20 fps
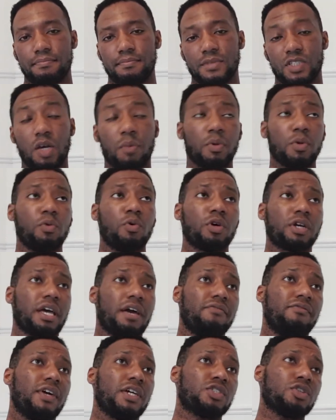Some people will
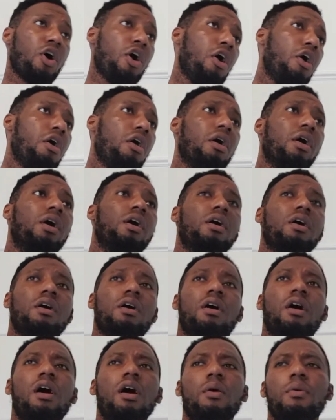get vexed. Oh,
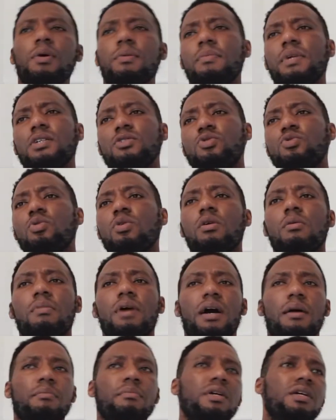oh, my man's talking
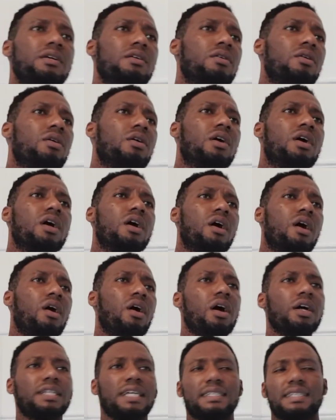about me, or
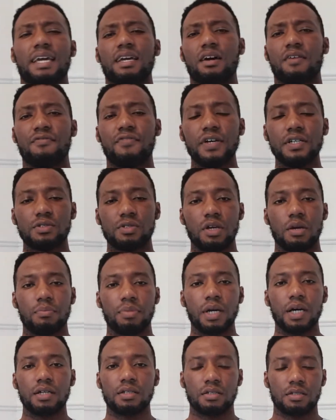oh, they take offense to their
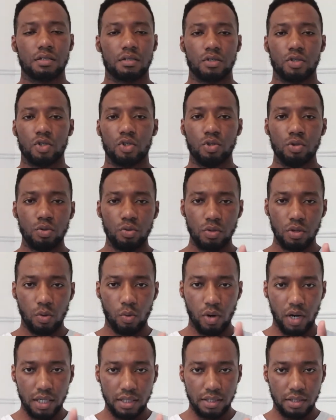blood. You the
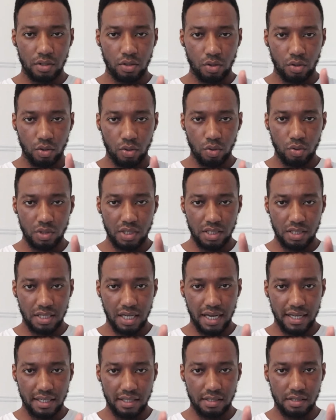one who
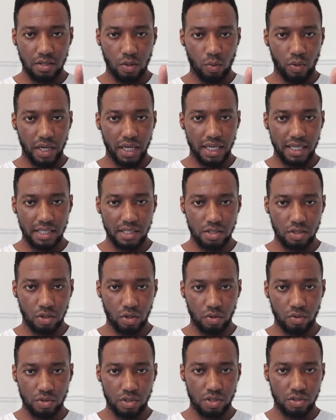decided to wear these
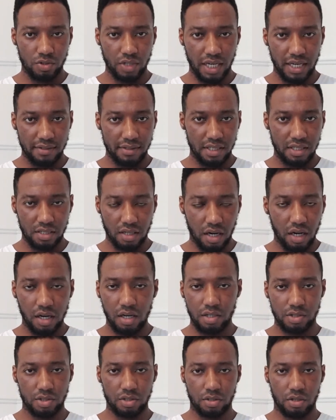clothes and drive these
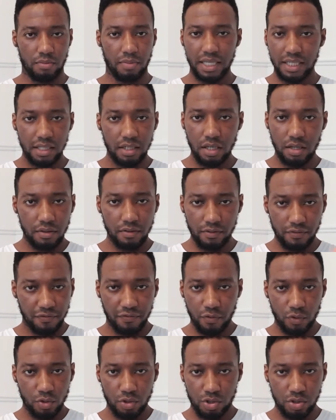cars, you know. Man didn't
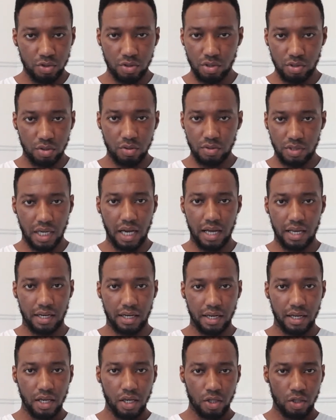force you to do
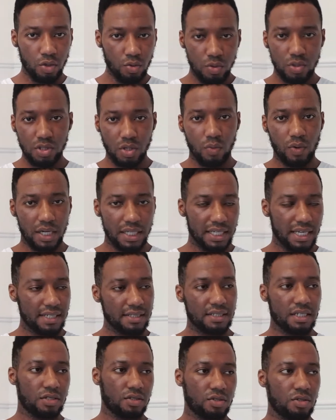nothing. You was the one that
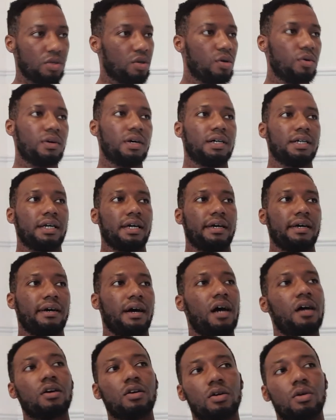said, you know what, yeah,
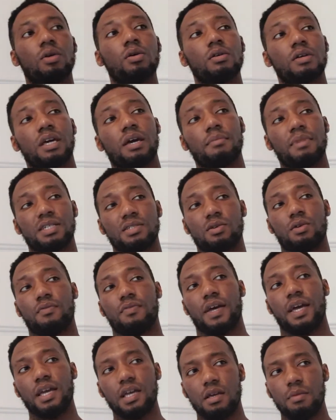I'm gonna go and get myself
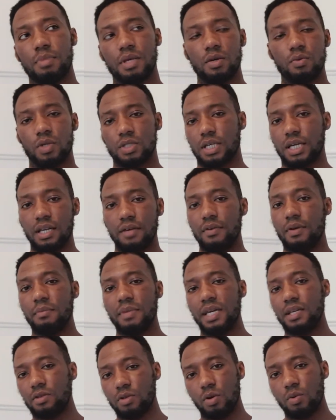an AP watch. I never
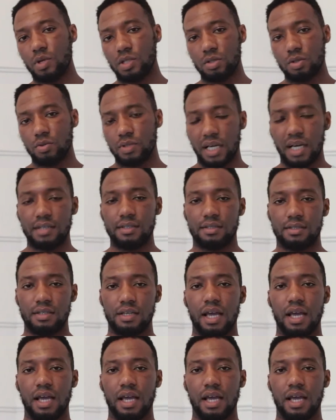made no one do nothing.